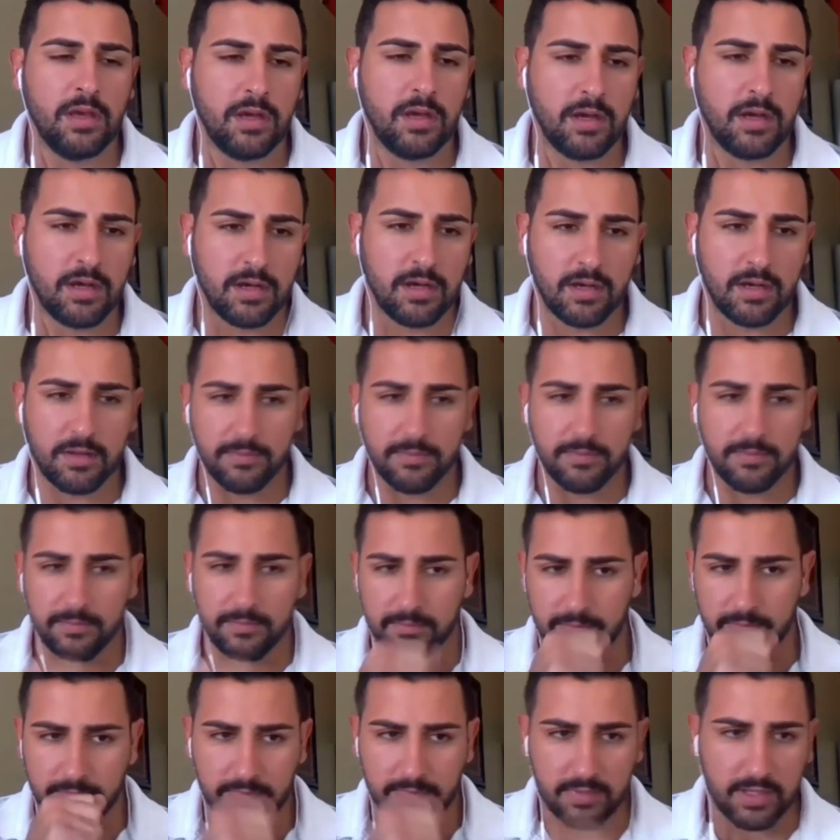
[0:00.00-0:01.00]

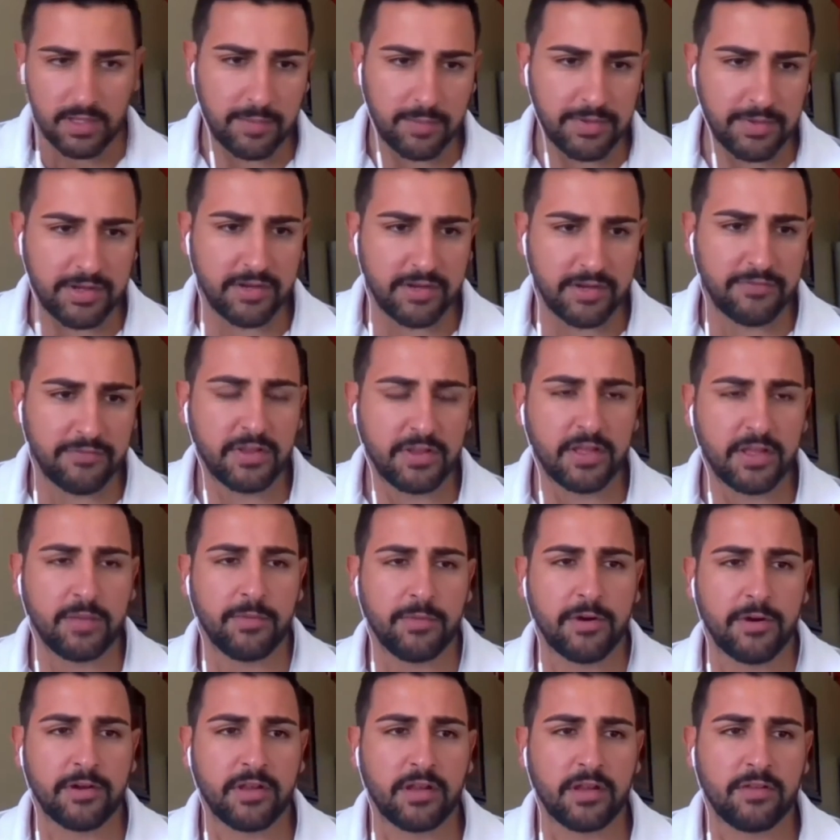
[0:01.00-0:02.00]
I've been in
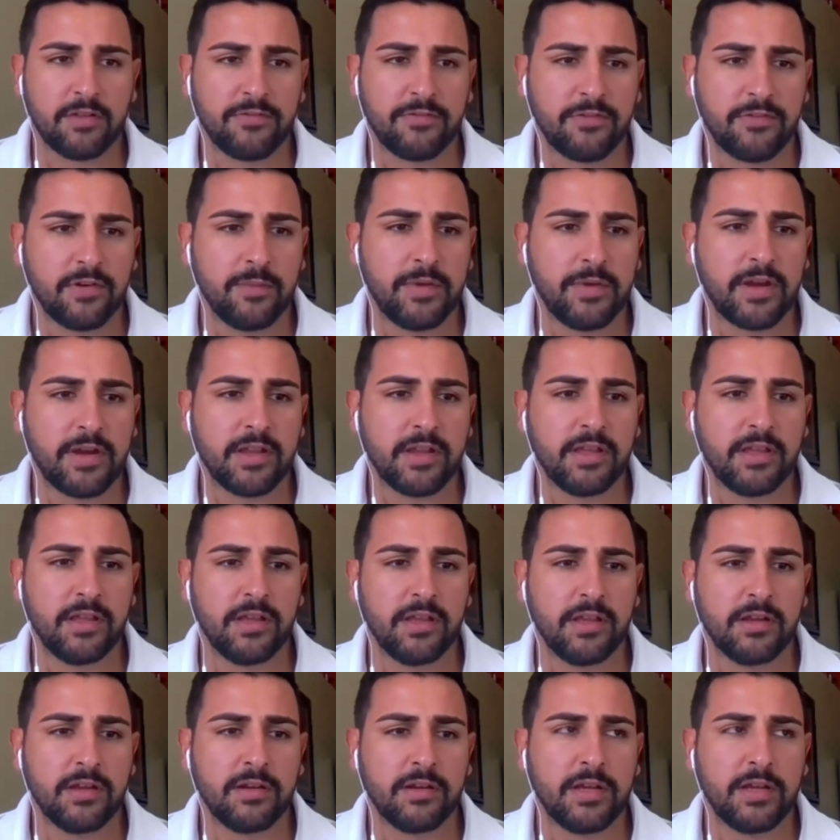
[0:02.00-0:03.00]
affiliate marketing for about a
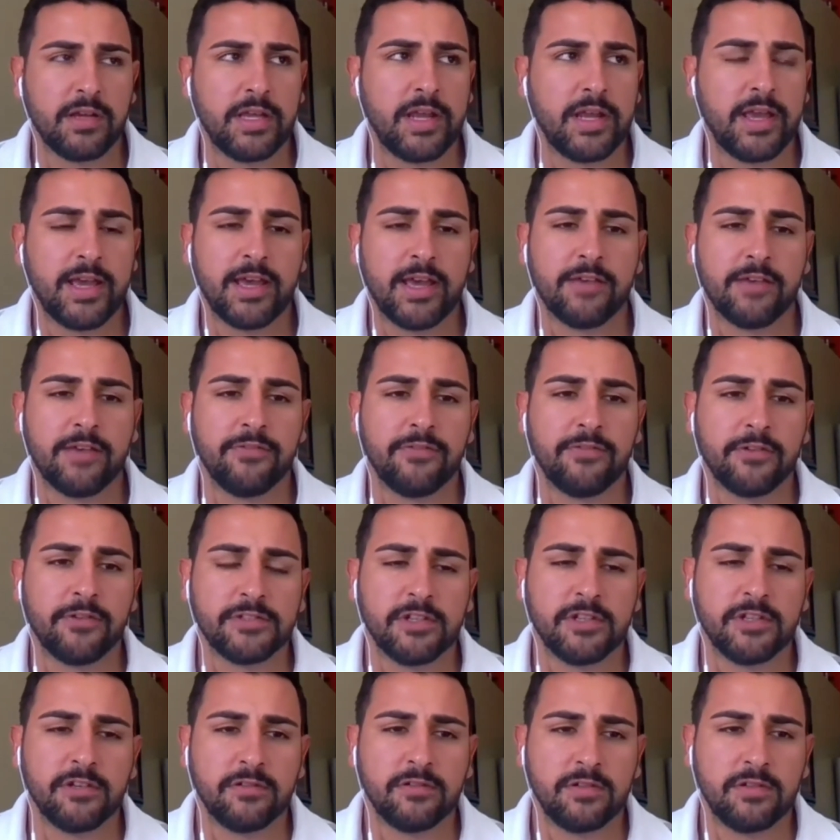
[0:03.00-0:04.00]
year and a half or
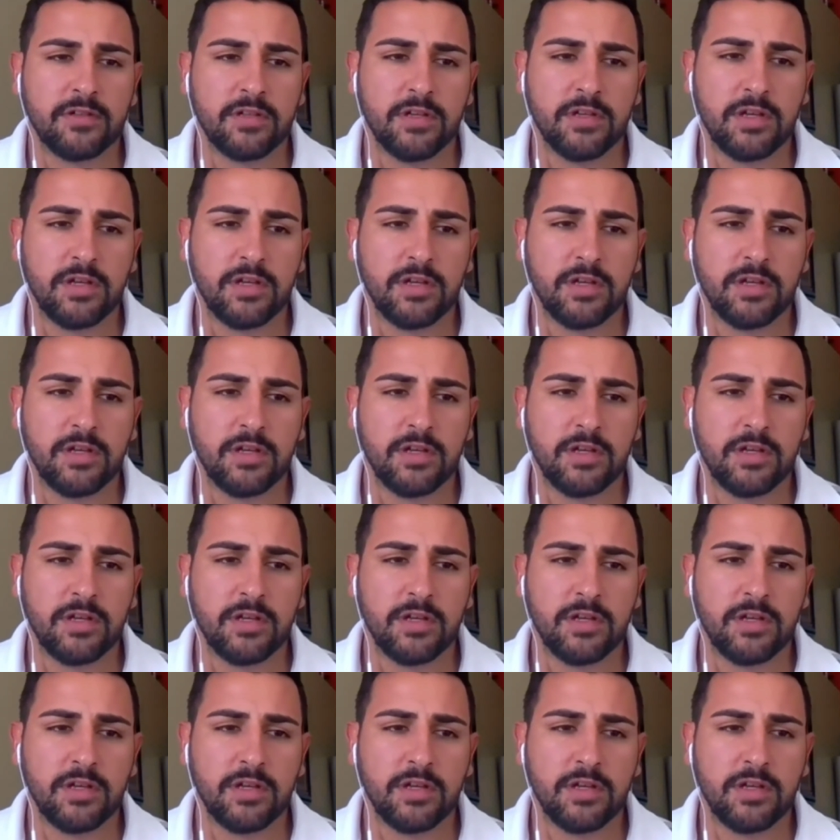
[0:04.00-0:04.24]
so.